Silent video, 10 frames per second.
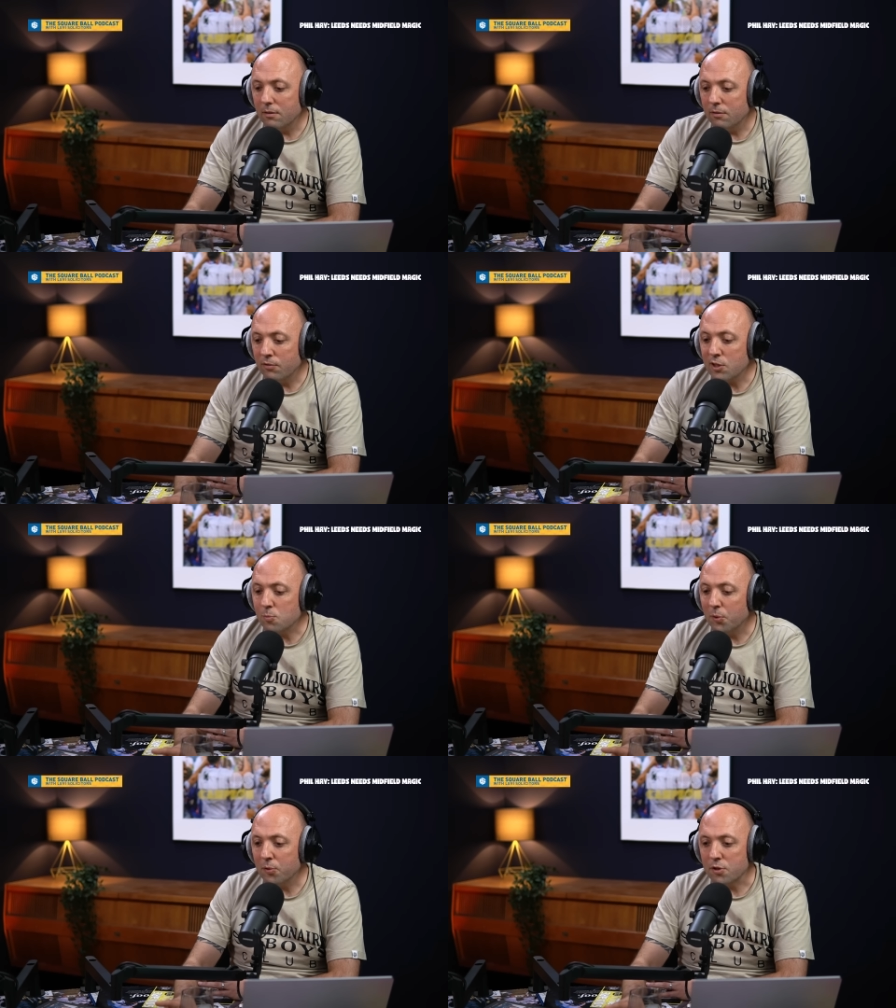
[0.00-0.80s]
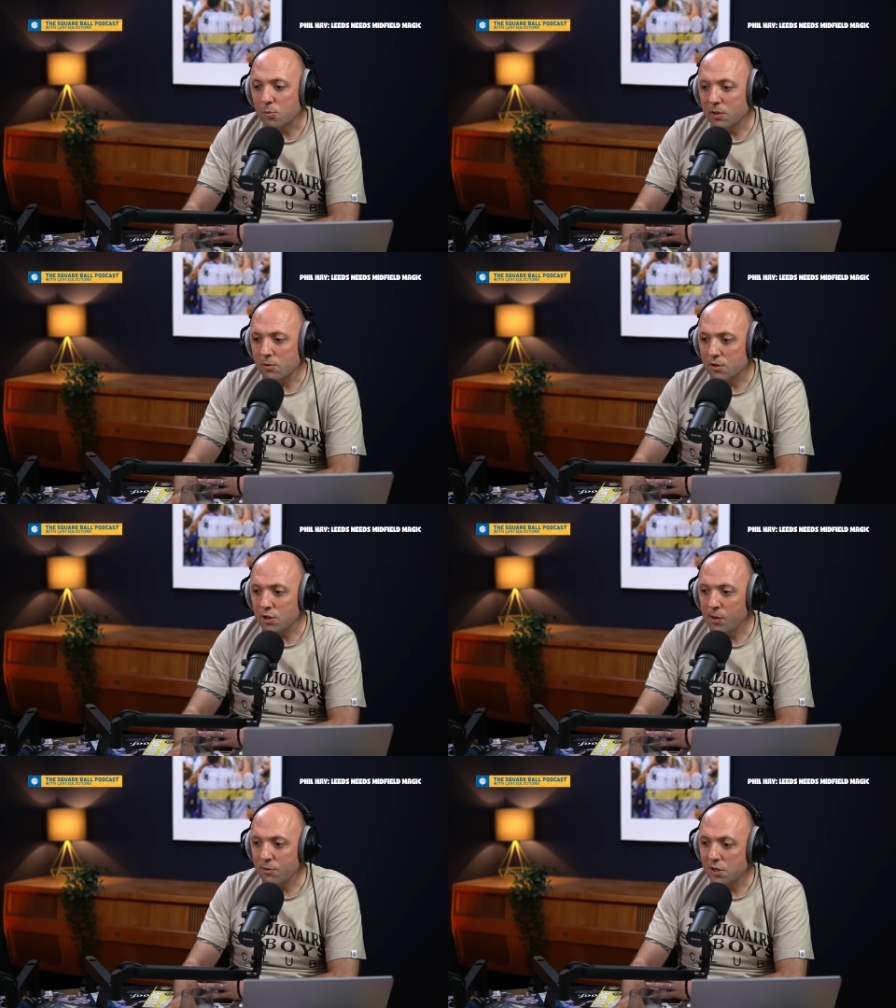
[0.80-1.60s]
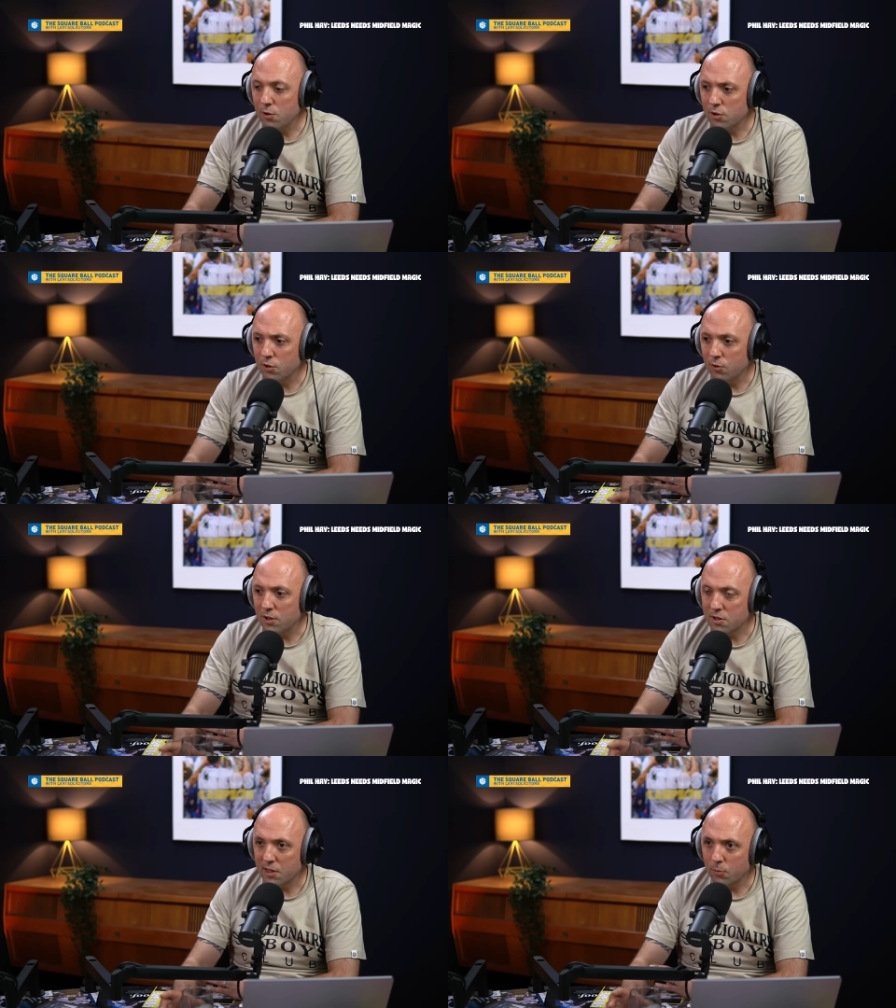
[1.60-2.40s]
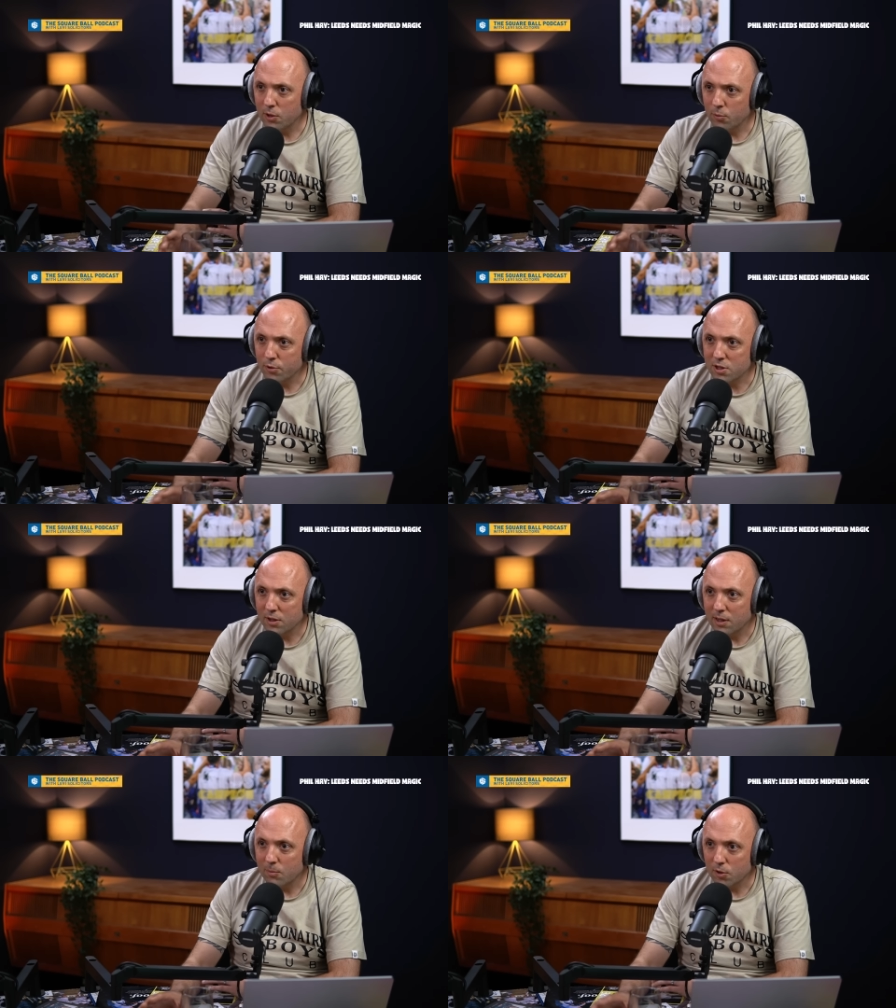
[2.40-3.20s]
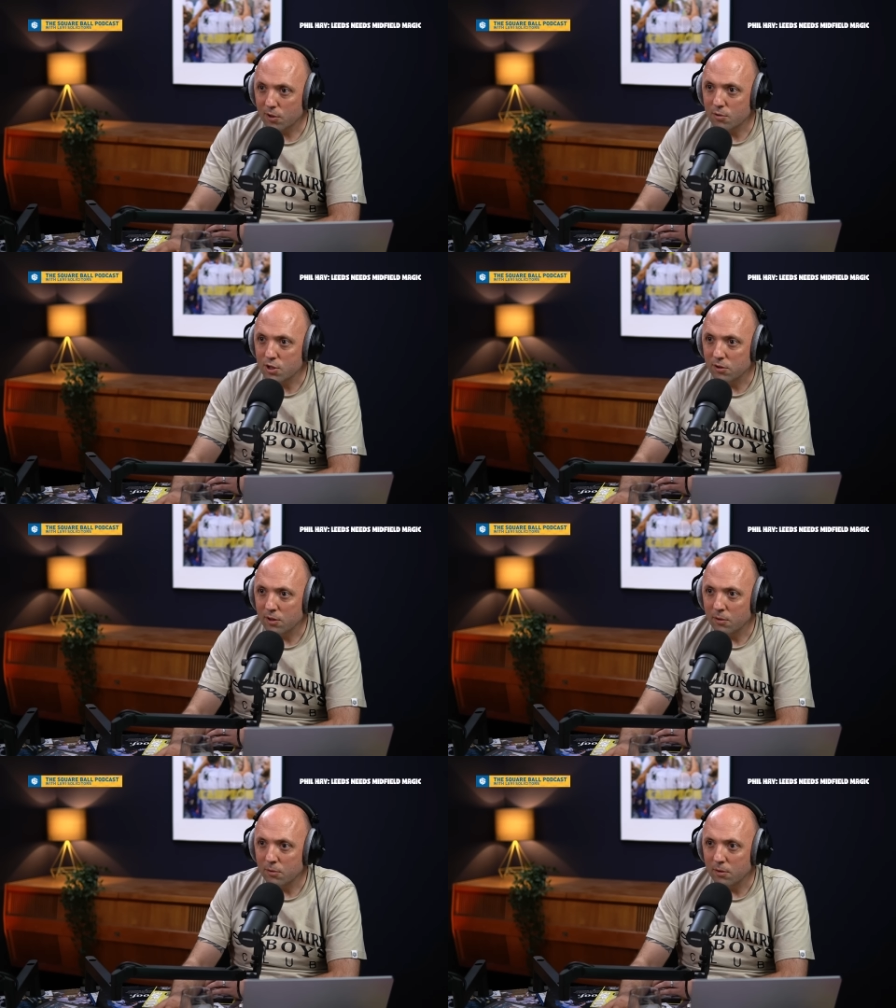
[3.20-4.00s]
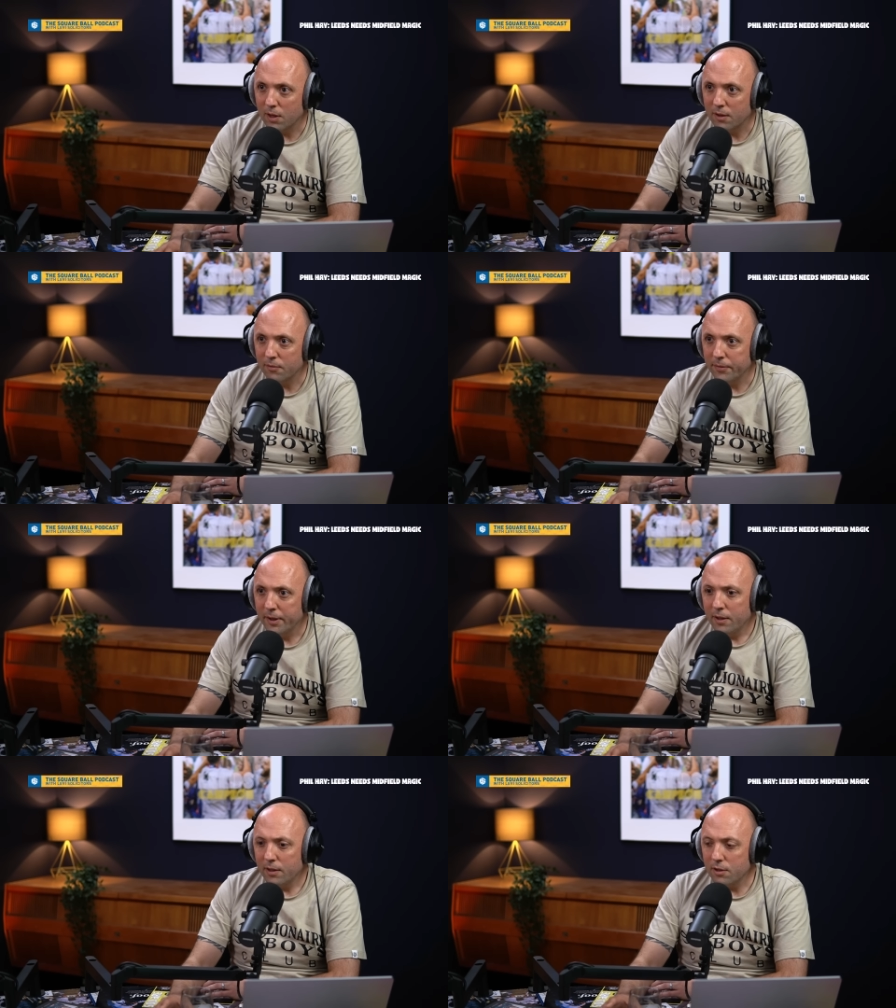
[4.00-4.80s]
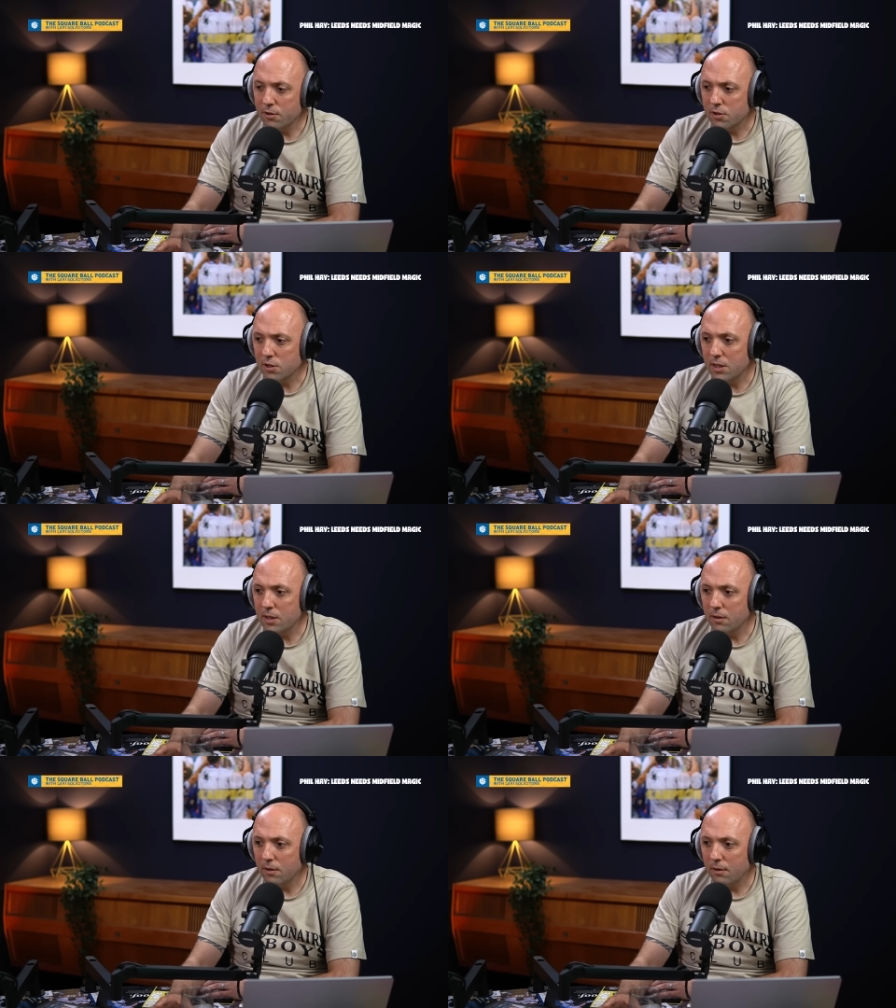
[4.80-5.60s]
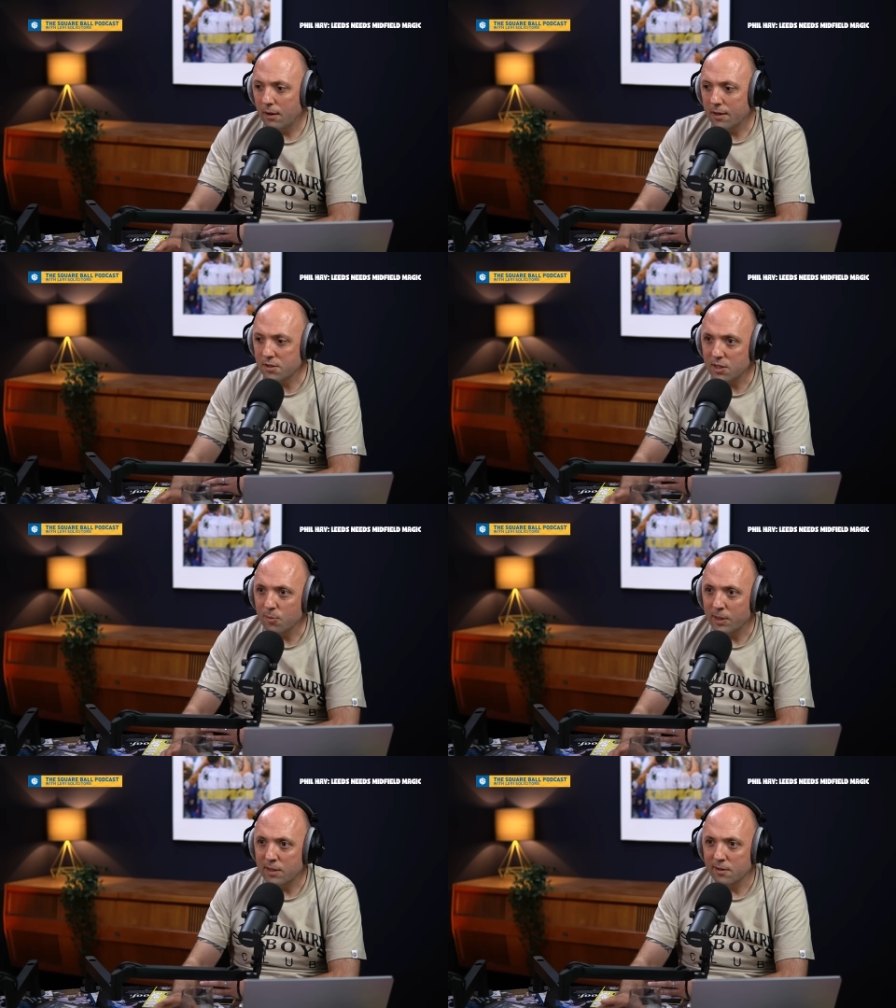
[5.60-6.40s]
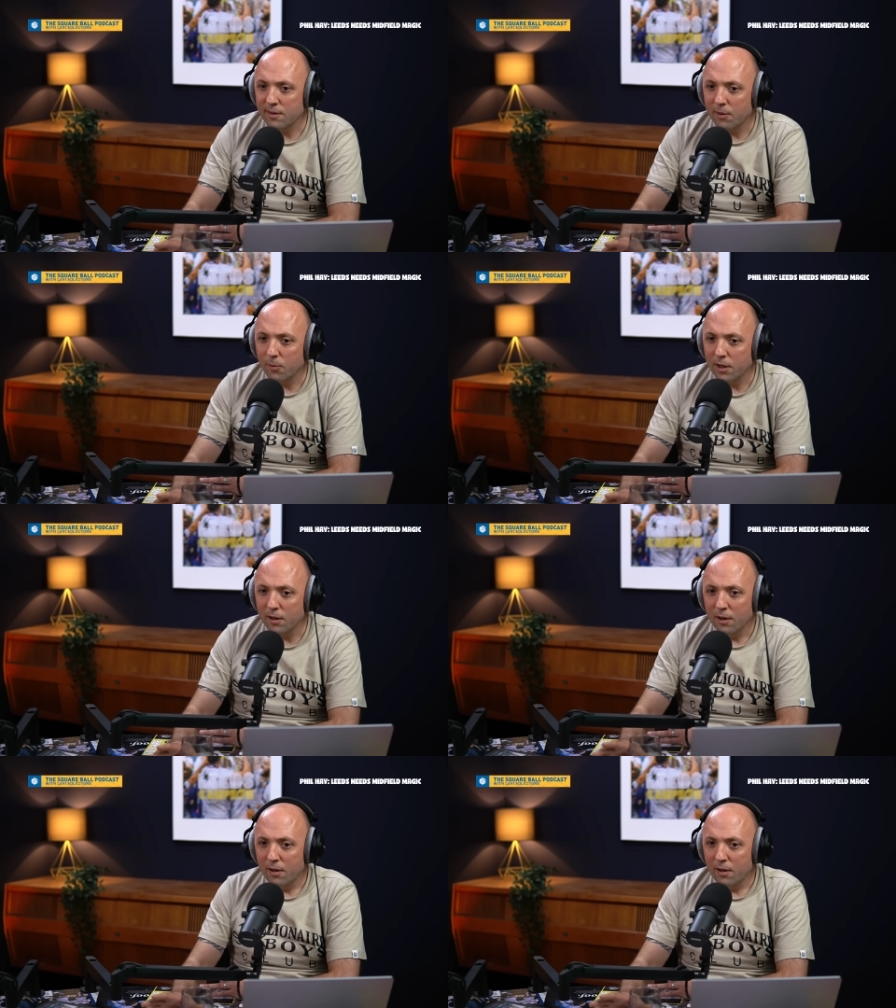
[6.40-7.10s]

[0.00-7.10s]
Villas Boas, when he was at Chelsea, used to do this thing where he watched the game crouching down, and he used to say, I see it better that way.